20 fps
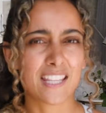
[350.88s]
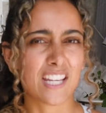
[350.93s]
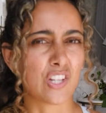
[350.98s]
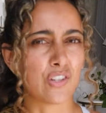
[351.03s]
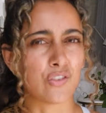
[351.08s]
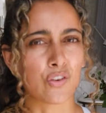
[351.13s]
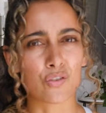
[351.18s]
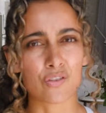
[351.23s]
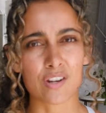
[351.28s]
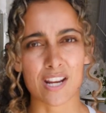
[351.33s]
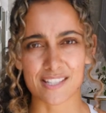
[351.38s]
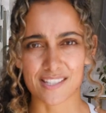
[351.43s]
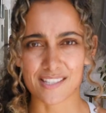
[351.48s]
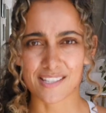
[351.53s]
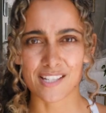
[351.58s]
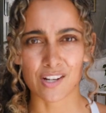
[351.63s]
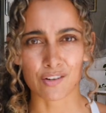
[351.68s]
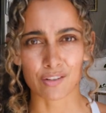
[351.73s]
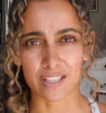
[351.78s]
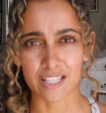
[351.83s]
that you don't
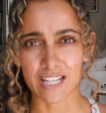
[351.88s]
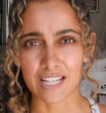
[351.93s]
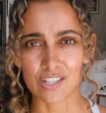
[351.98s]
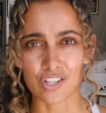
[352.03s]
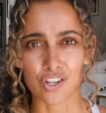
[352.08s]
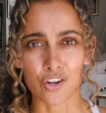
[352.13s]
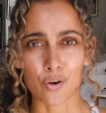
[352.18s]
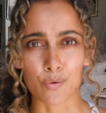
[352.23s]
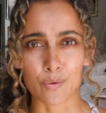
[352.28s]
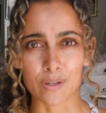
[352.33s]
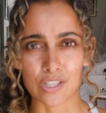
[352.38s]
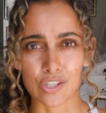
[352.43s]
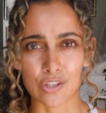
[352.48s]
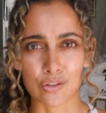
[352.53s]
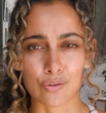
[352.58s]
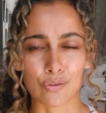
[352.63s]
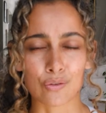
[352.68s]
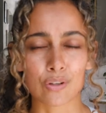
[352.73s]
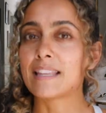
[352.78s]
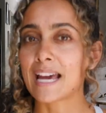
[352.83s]
necessarily need to go
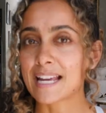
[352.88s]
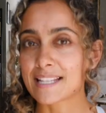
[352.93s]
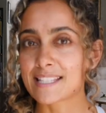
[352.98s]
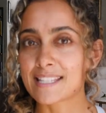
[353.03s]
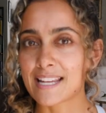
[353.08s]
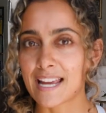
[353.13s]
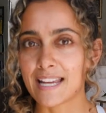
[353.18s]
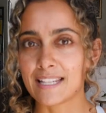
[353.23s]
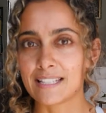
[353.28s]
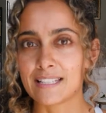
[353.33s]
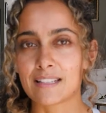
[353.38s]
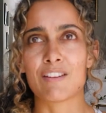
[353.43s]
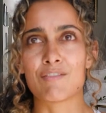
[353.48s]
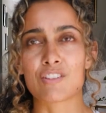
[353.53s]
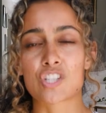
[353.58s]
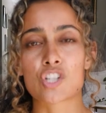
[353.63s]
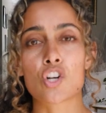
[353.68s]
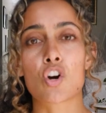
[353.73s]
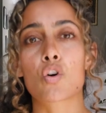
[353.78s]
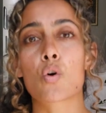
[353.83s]
into. That said, if
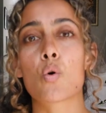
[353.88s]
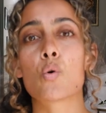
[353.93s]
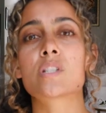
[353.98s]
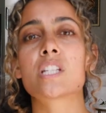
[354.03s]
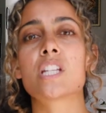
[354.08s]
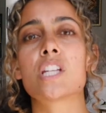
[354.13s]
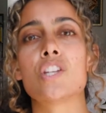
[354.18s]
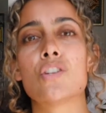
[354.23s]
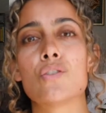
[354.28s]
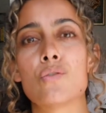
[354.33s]
it's not causing